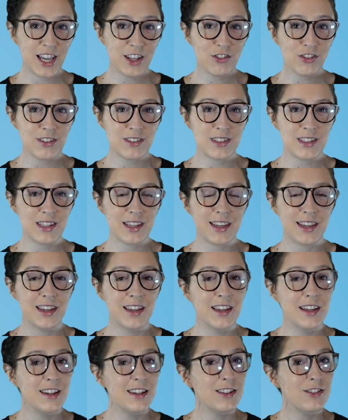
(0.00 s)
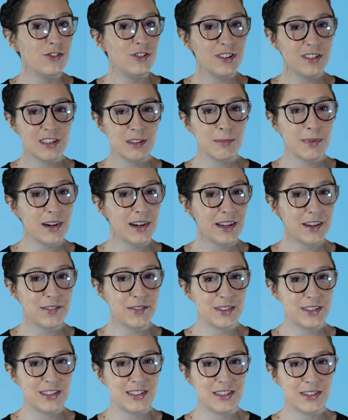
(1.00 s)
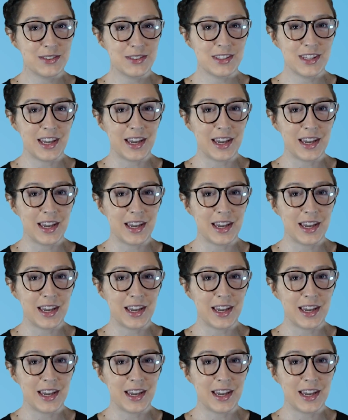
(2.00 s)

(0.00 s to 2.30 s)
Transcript: agency just about every single